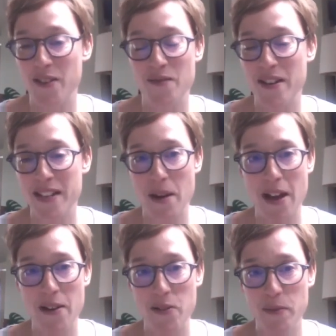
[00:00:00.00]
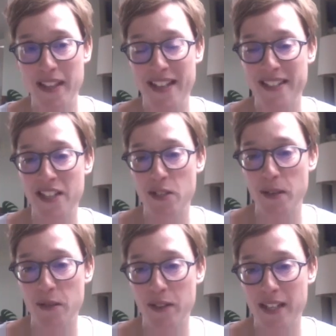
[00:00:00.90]
unread emails, but that sends
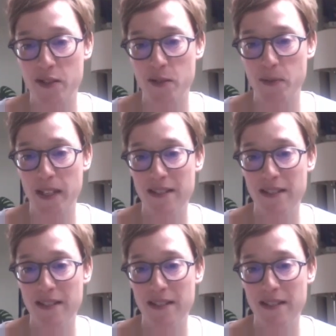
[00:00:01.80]
me into a tailspin.